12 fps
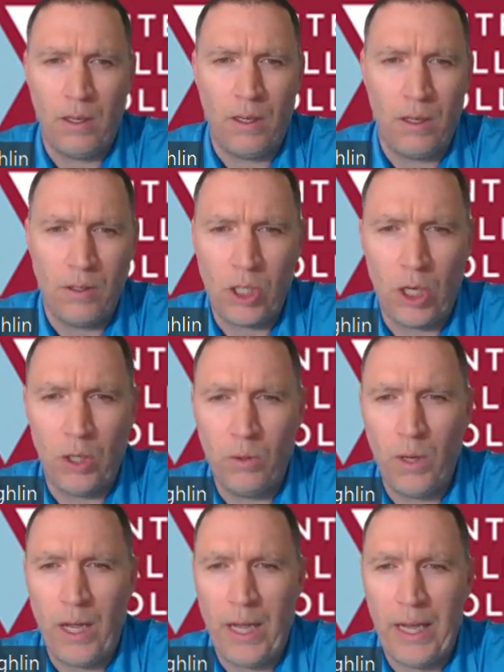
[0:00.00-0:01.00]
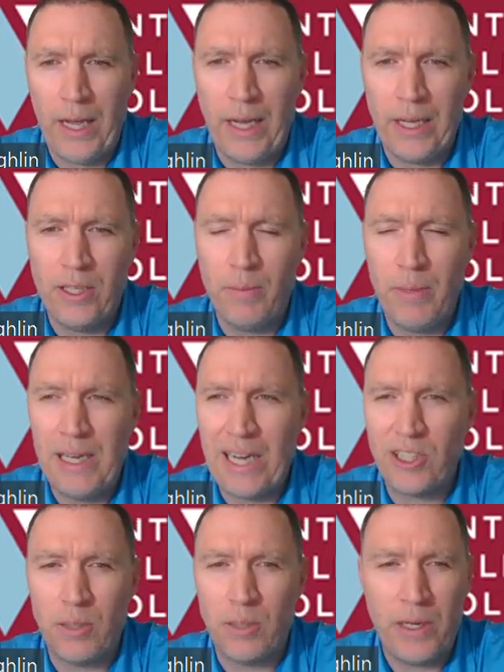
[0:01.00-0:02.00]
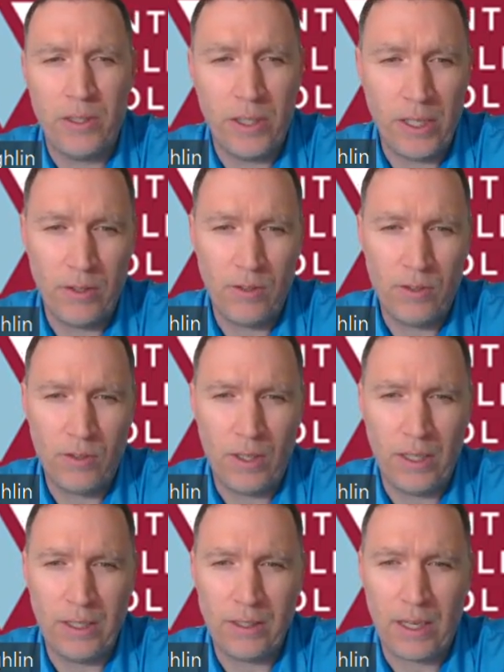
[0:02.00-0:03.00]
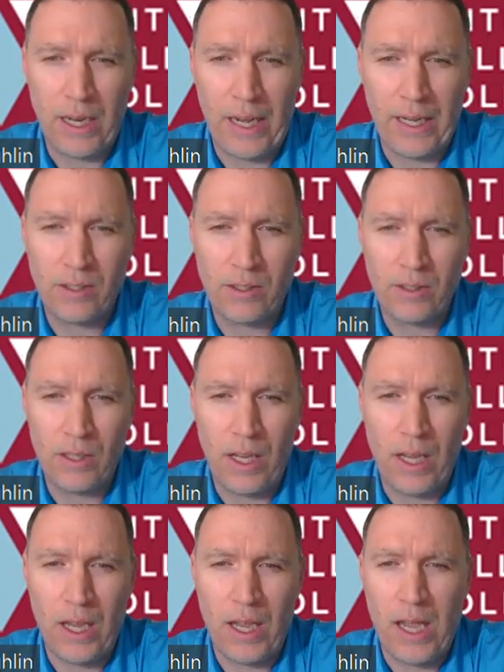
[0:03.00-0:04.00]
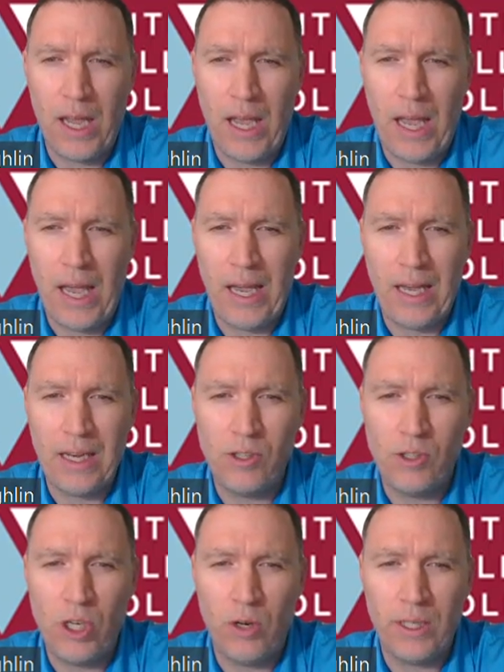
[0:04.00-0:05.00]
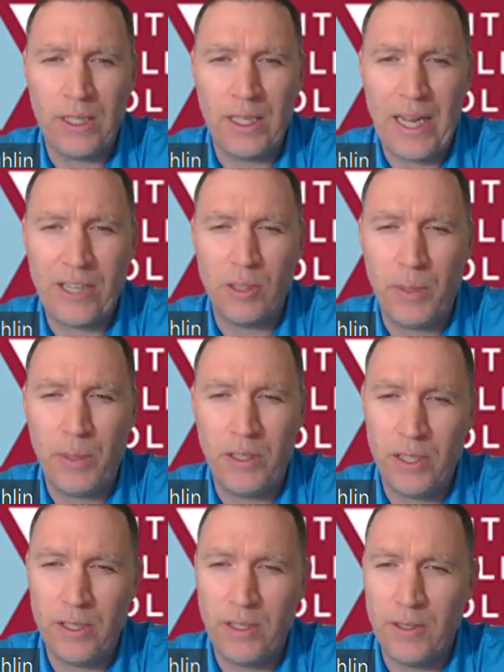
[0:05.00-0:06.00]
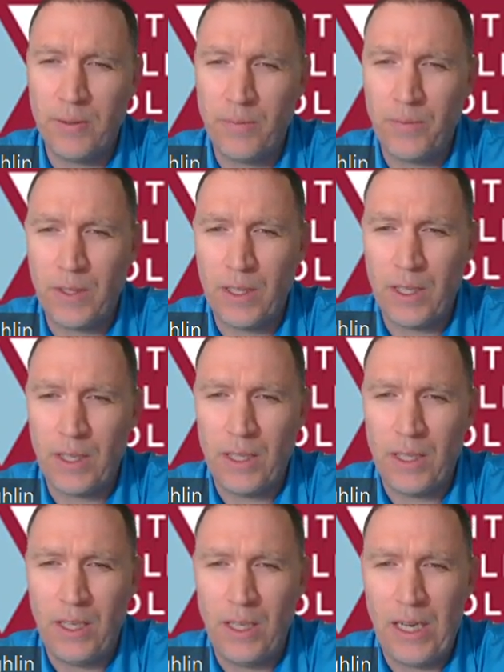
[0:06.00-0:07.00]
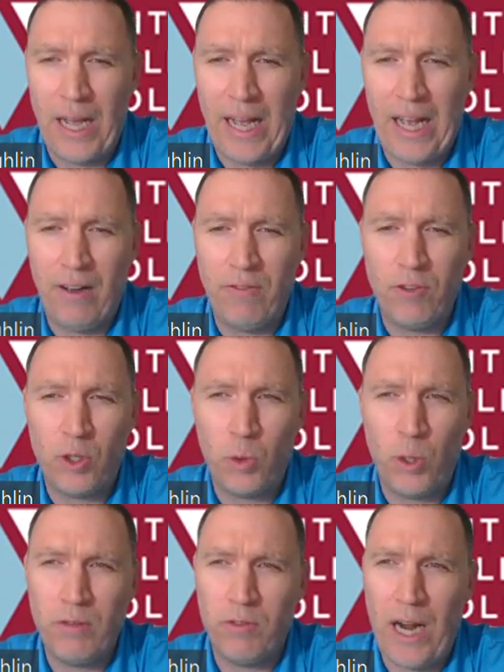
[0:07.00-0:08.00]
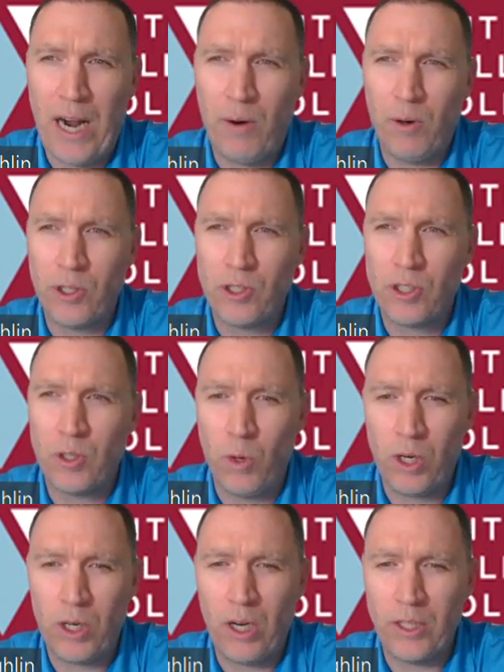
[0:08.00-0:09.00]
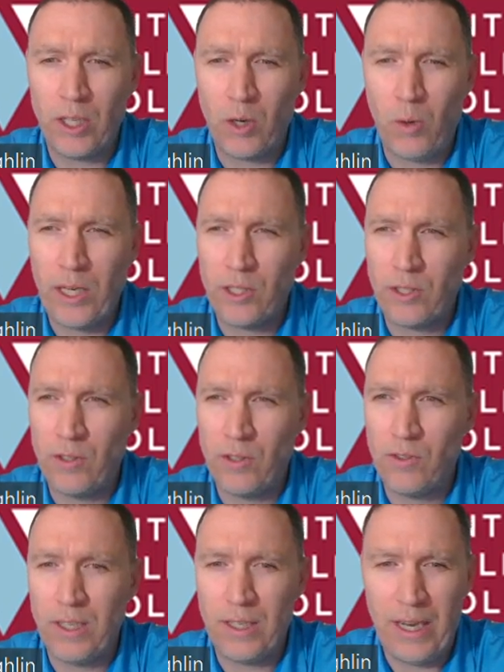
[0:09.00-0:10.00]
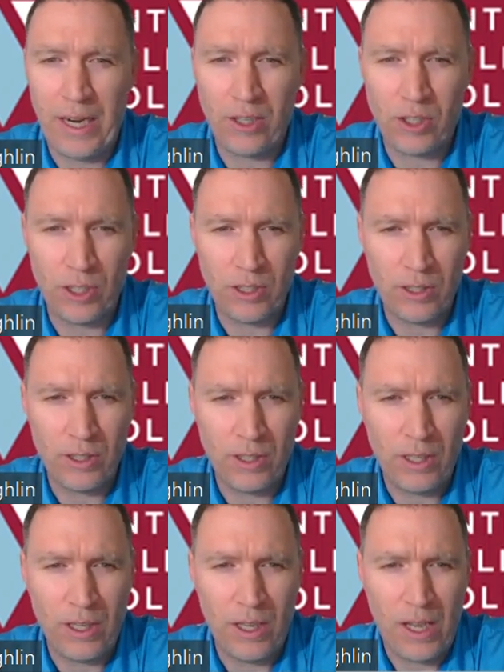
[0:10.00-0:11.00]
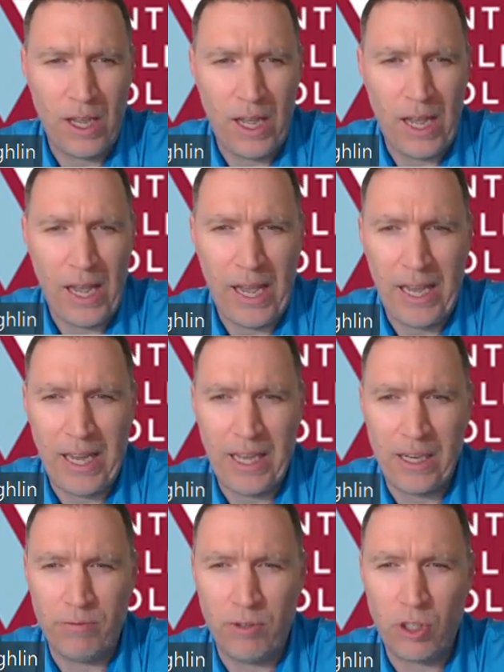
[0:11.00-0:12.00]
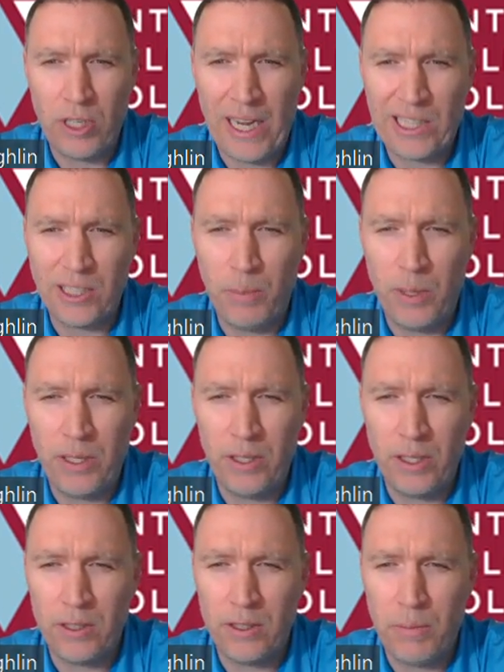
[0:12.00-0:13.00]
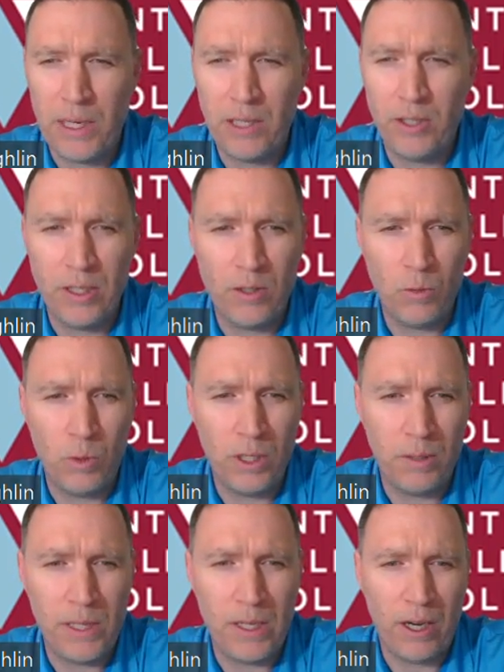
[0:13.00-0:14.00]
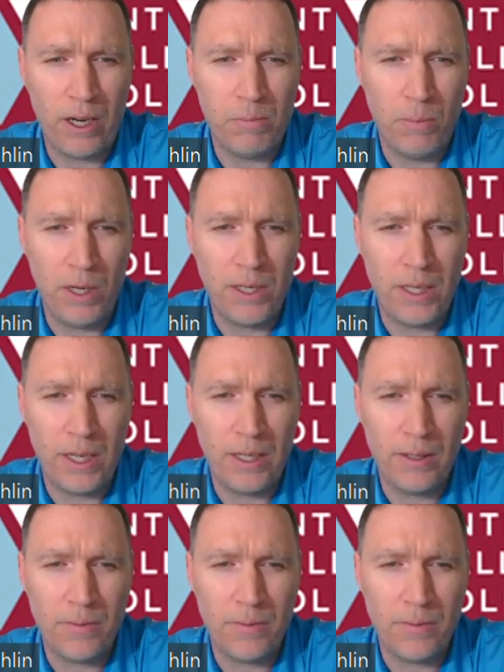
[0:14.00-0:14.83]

So there'll be lecture periods in this class, and during the lecture period you'll have 24 hours to work on the questions in the lecture. And our first lecture period will be on Monday,